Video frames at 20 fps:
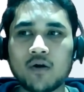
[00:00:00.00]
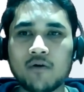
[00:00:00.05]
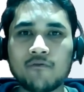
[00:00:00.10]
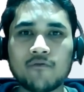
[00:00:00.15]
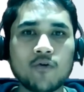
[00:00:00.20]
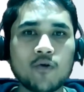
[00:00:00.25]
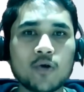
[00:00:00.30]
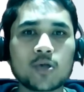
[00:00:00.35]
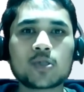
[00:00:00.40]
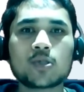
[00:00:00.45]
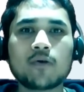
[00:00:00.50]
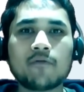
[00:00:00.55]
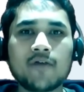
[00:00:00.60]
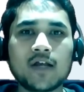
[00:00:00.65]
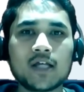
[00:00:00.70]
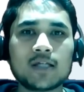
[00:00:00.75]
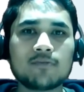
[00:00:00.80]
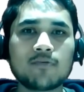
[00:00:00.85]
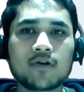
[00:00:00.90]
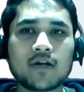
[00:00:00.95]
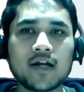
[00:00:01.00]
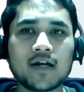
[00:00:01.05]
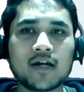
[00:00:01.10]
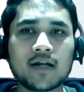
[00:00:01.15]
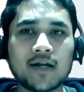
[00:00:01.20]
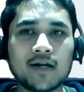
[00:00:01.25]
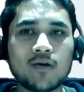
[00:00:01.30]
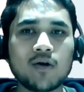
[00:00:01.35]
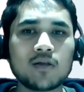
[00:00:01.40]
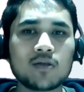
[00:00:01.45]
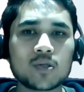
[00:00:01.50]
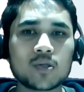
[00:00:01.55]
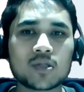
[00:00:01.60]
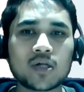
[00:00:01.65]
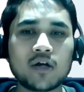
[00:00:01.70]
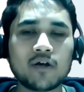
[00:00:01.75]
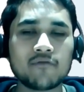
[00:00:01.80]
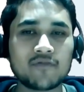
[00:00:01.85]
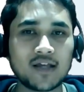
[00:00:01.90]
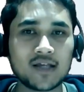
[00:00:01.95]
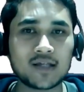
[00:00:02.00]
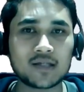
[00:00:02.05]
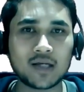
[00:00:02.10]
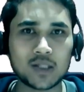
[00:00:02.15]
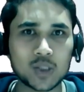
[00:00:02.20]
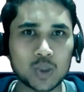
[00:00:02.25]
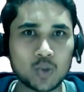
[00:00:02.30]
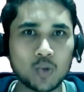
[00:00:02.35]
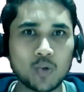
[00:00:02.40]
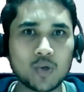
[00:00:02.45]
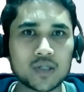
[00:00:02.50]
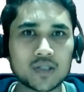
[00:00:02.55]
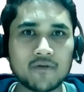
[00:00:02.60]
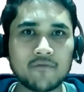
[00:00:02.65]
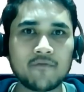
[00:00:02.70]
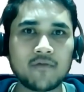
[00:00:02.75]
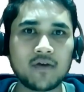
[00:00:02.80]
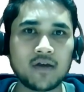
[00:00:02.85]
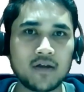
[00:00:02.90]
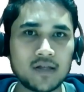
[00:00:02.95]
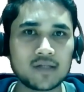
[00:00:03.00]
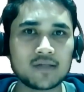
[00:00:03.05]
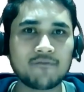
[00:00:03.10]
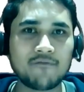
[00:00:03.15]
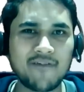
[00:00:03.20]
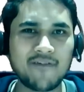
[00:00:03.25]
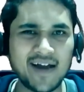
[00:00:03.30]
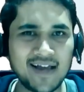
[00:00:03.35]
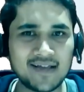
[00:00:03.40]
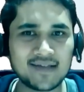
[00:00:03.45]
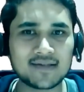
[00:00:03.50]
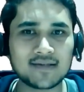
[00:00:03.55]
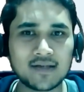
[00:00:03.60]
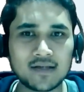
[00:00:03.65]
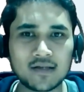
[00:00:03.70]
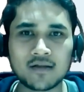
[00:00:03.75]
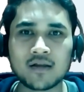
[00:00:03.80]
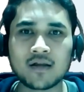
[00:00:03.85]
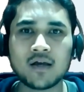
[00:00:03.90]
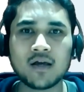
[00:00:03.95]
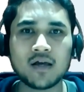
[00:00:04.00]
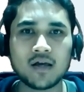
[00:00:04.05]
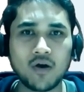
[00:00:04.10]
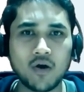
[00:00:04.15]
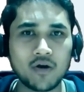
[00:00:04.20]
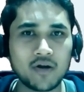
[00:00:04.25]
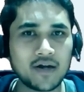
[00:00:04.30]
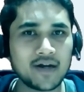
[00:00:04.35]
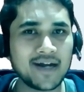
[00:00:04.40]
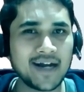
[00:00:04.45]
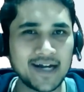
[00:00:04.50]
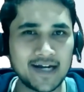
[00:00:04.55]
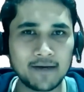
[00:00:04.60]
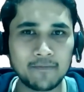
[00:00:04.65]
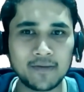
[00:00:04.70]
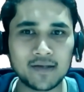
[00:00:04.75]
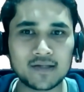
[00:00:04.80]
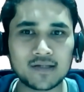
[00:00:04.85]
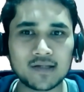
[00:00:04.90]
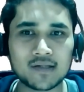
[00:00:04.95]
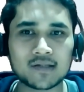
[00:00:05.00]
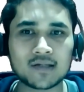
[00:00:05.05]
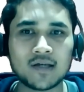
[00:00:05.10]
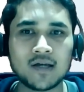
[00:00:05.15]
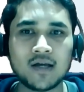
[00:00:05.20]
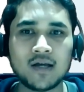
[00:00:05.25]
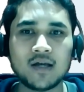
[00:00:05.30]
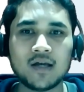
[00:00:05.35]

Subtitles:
of course your Facebook data and all those kind of things are stored somewhere in files and or in databases.